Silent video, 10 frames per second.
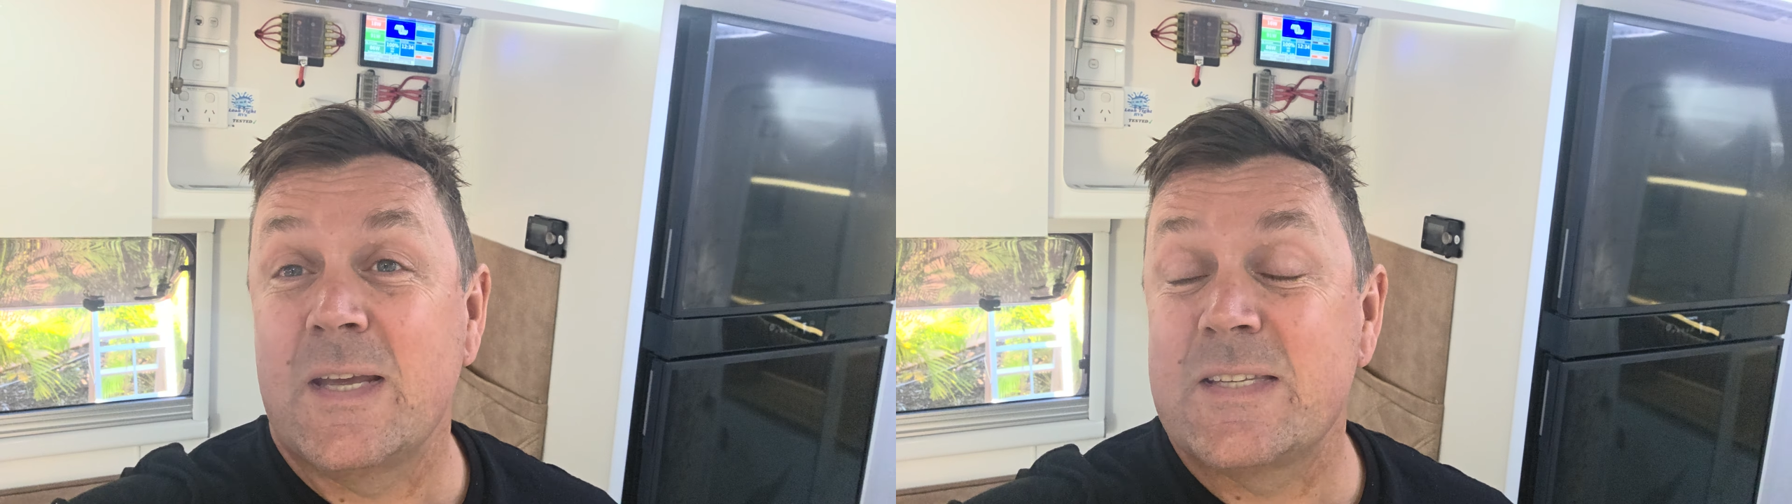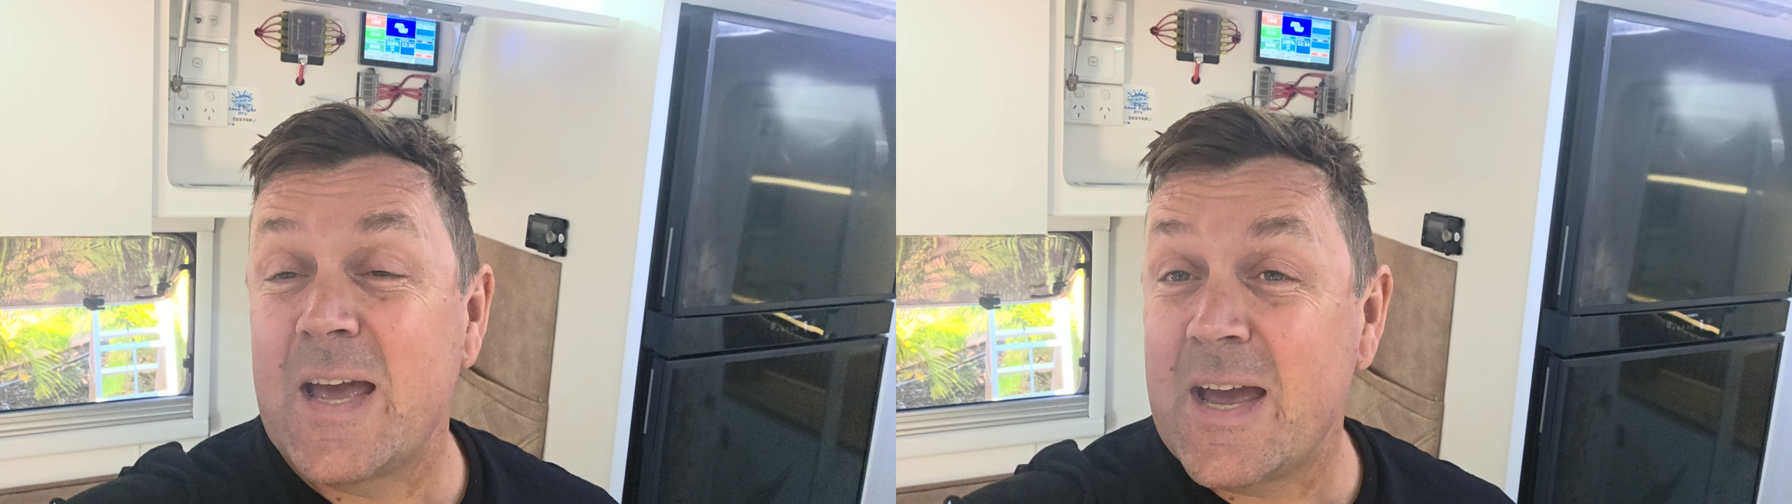
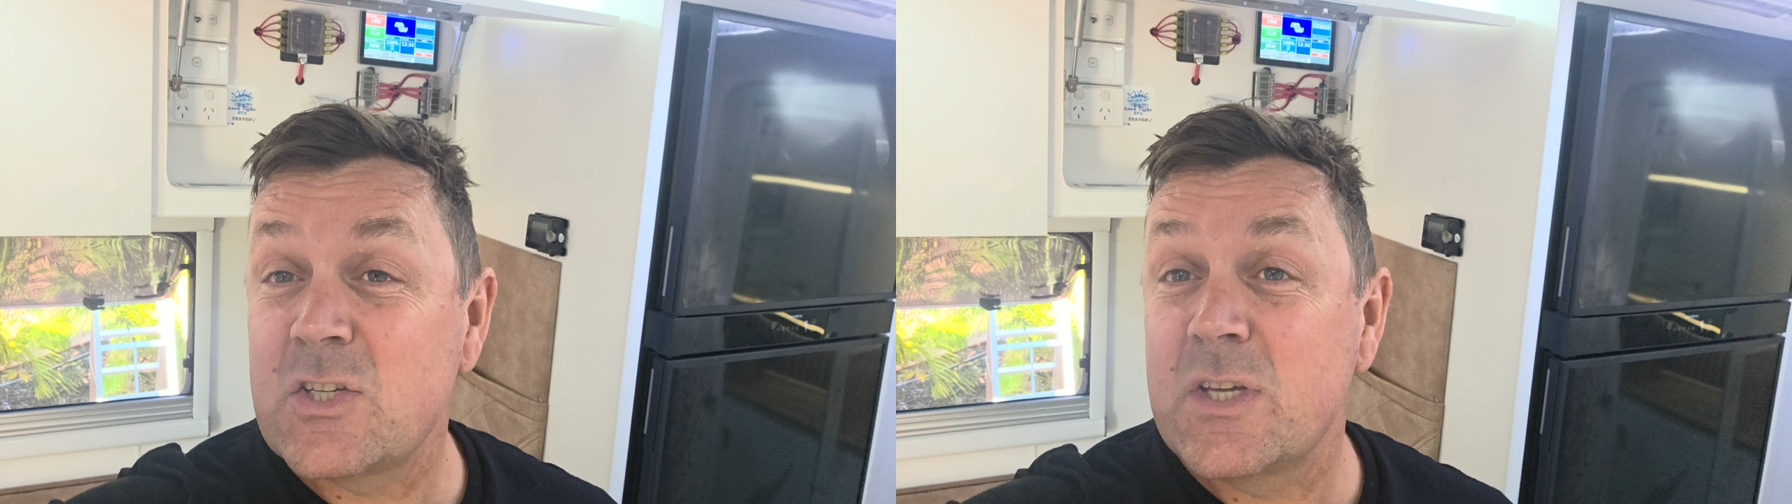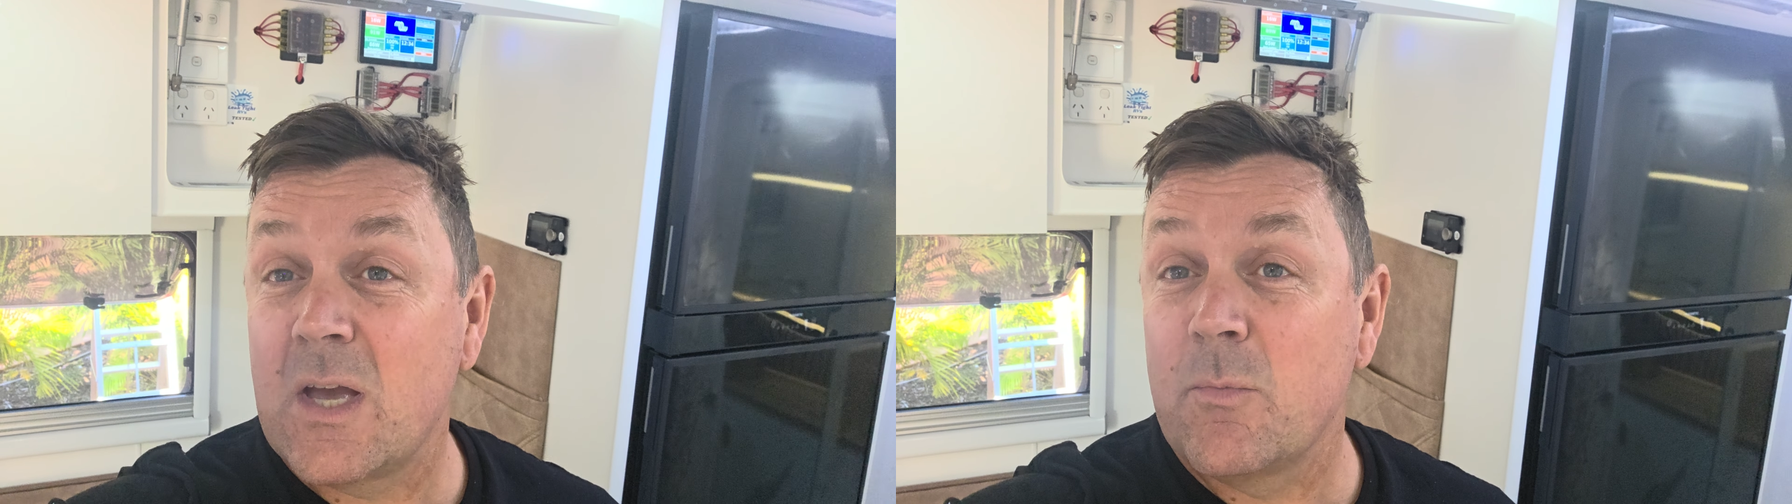it's
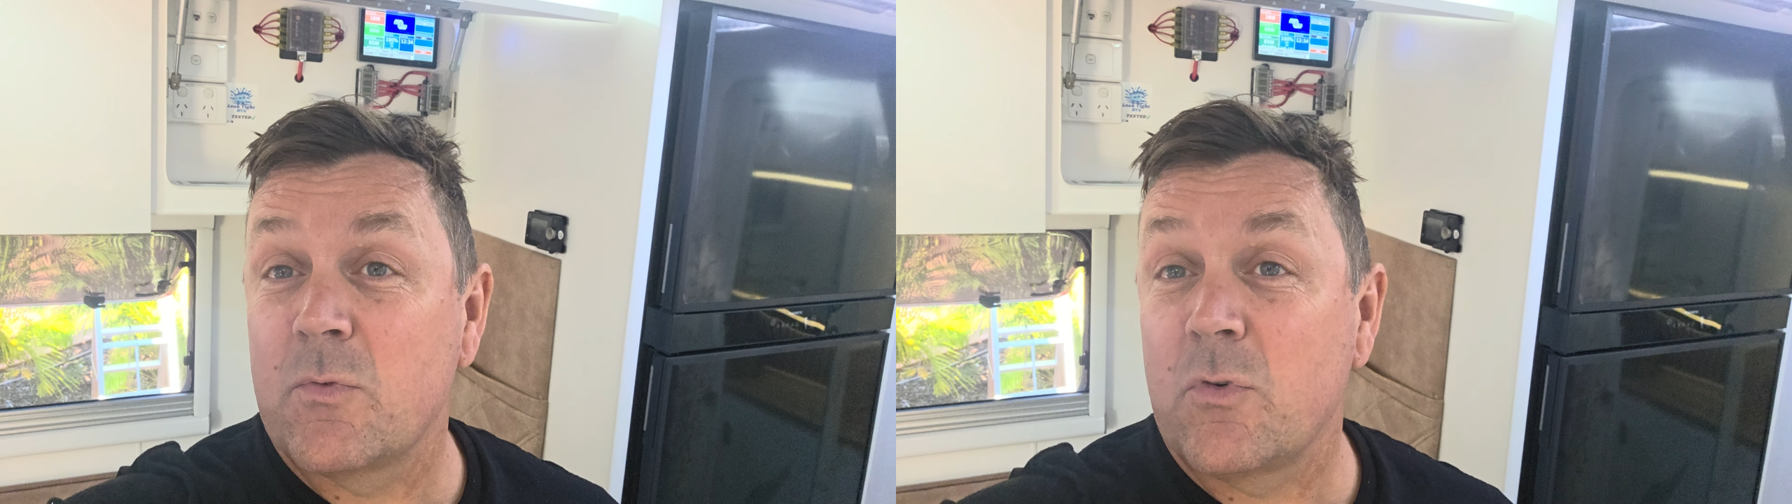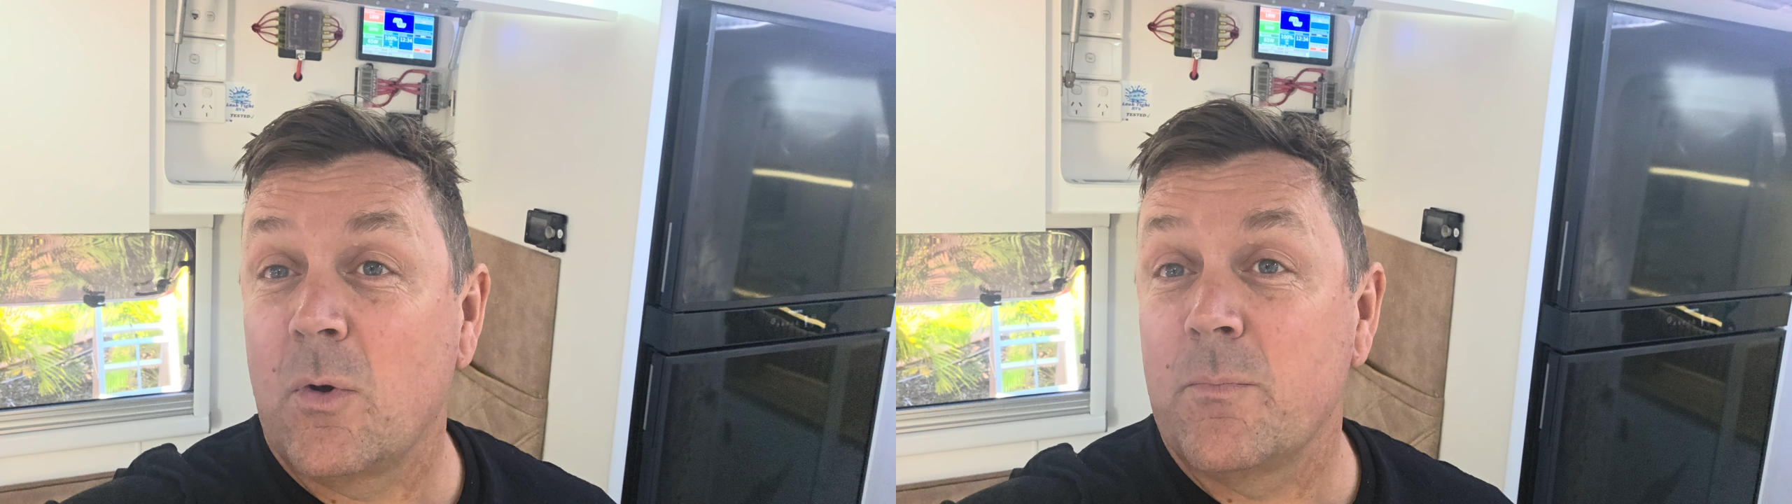actually coming
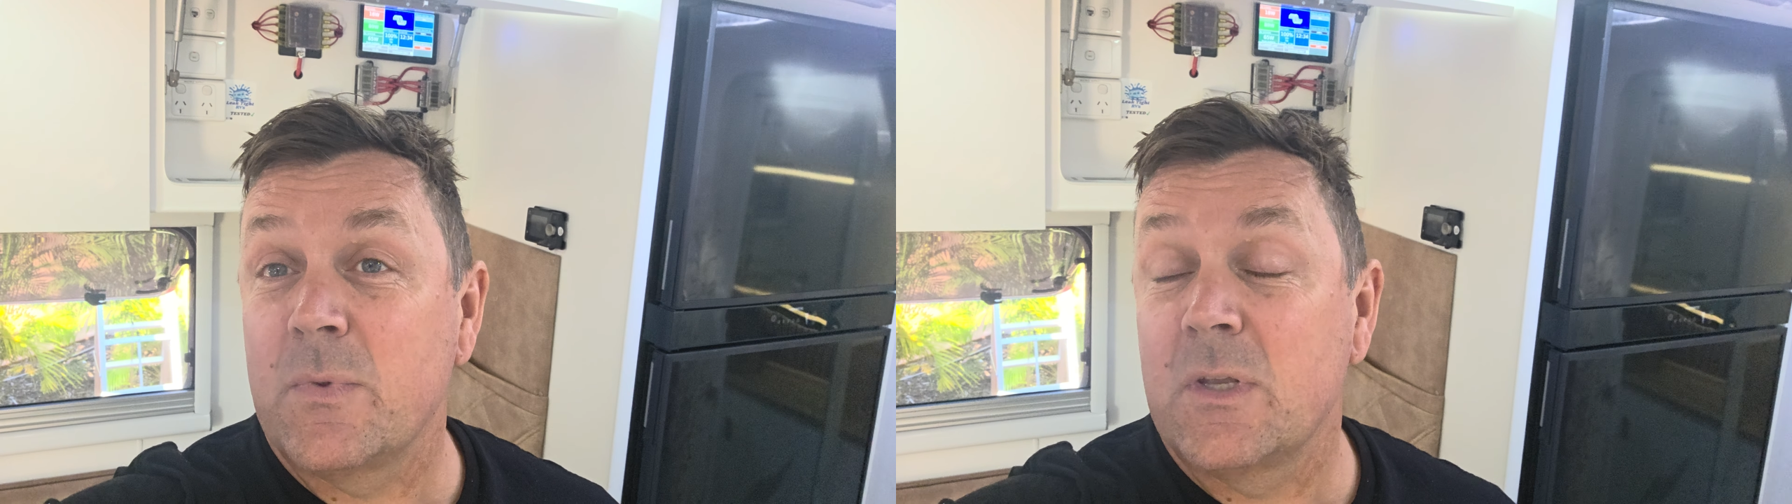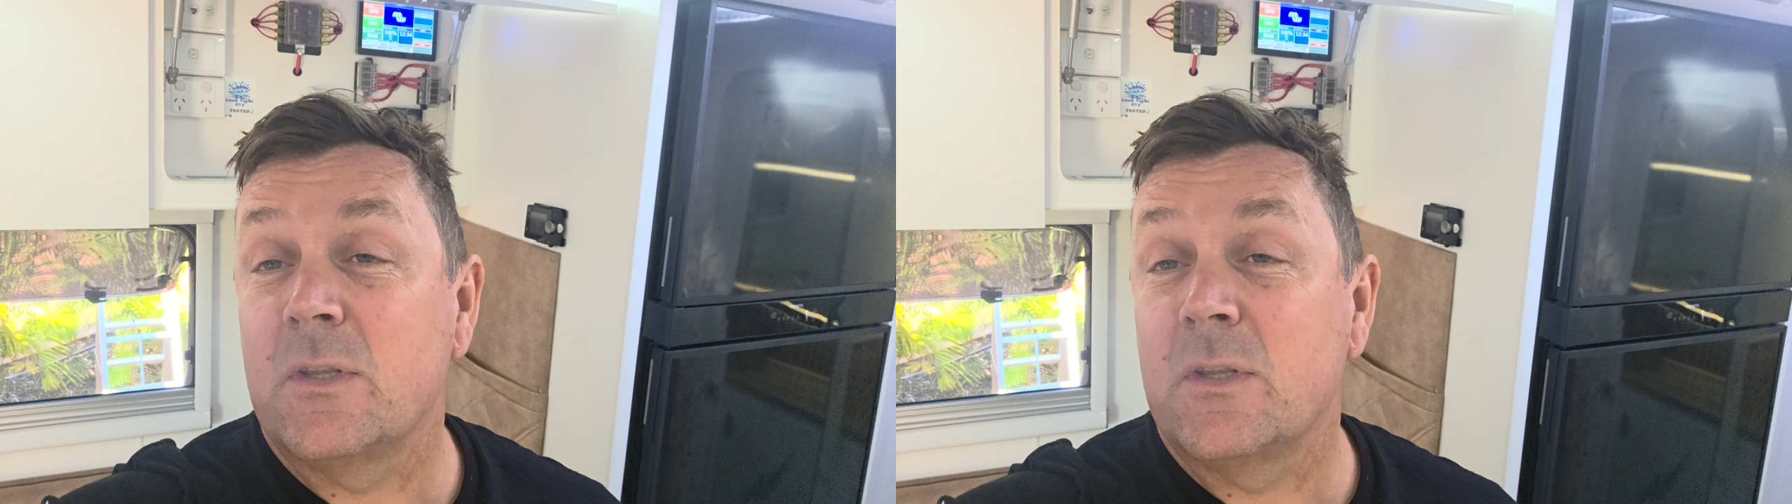from